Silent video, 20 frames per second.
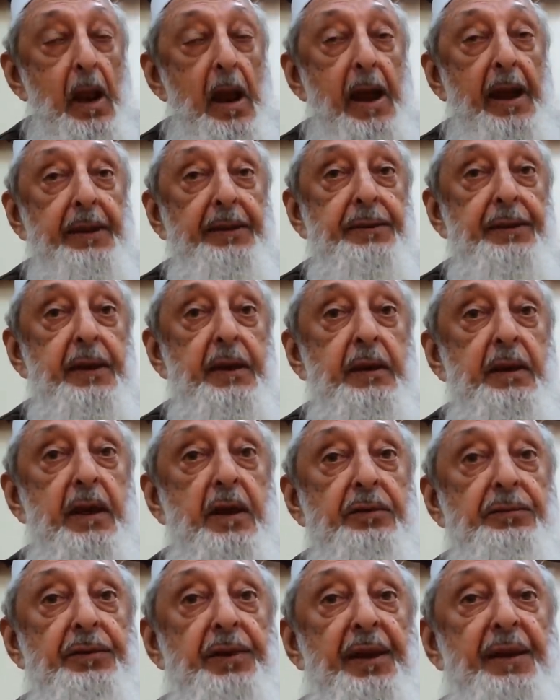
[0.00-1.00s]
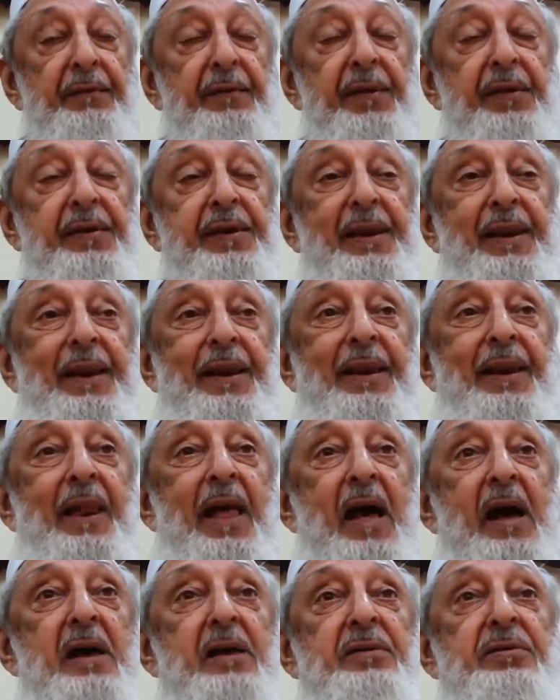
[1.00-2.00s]
I think that's the very
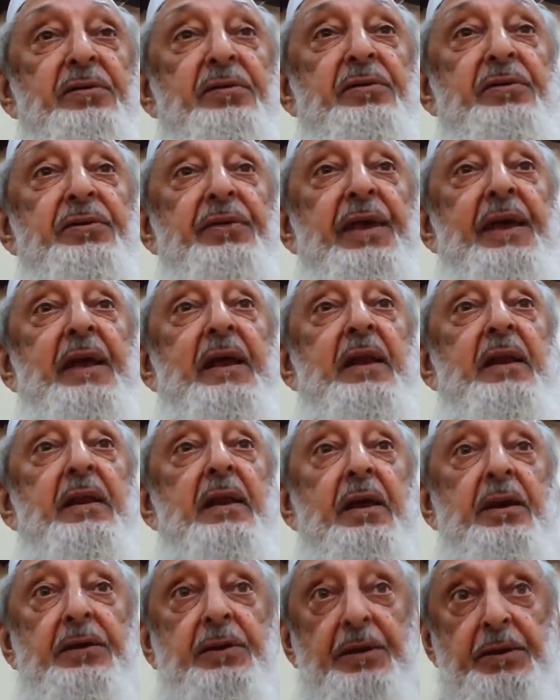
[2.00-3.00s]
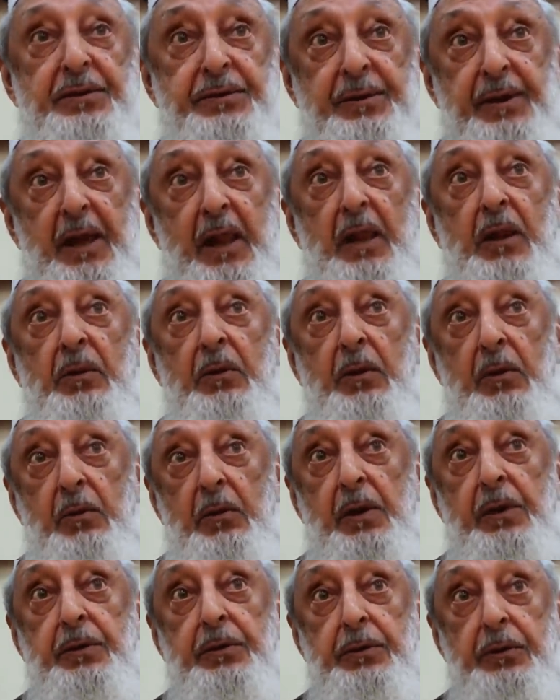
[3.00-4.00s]
last thing that Dajjal will
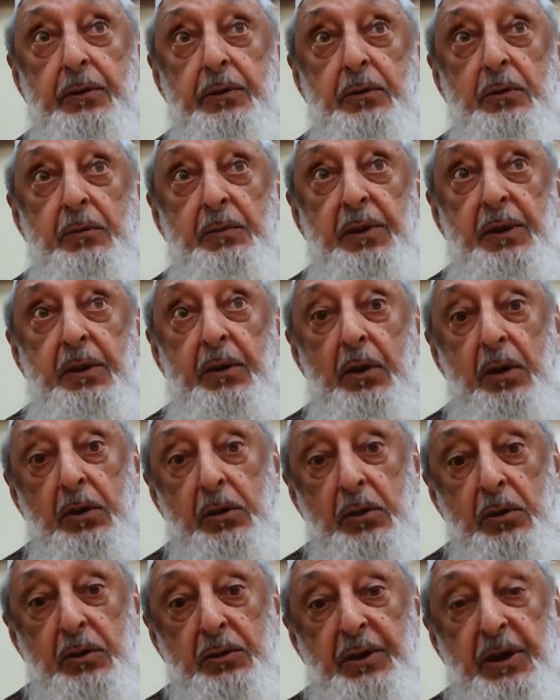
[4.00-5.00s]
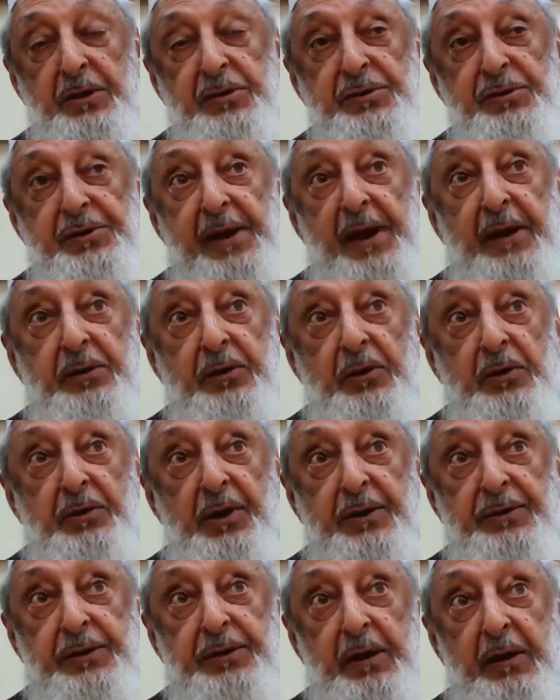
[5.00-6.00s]
want to do, because you touch that, you're
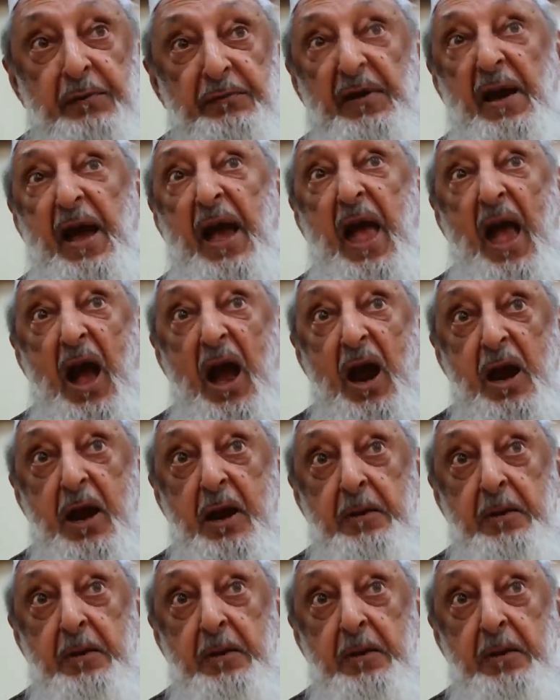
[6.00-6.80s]
touching fire.